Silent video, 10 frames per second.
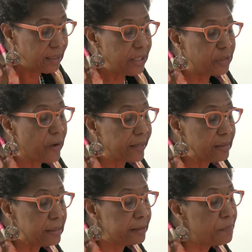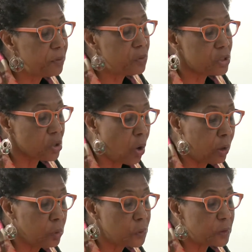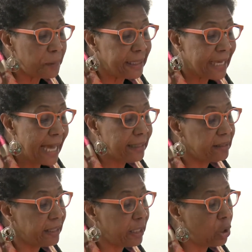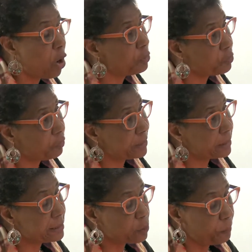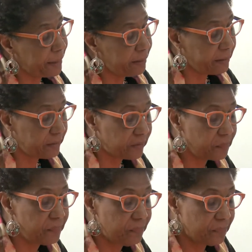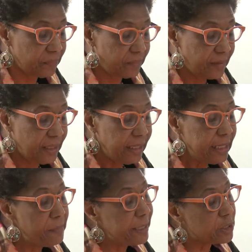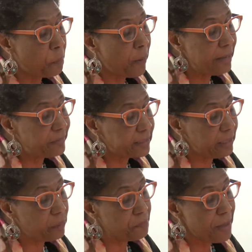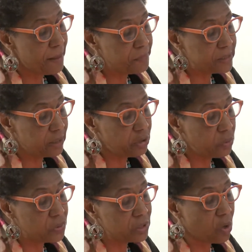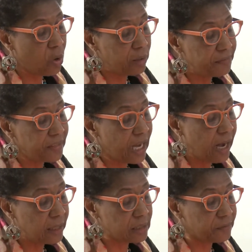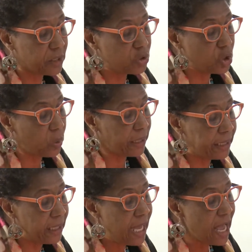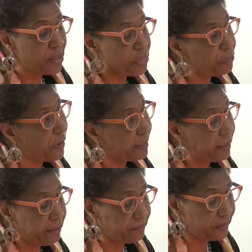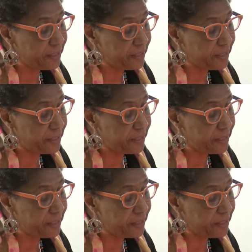He threatens and abuses all who speak anything contrary to his opinions. He meets privately with members and uses all of the arts of cajoling and threatening for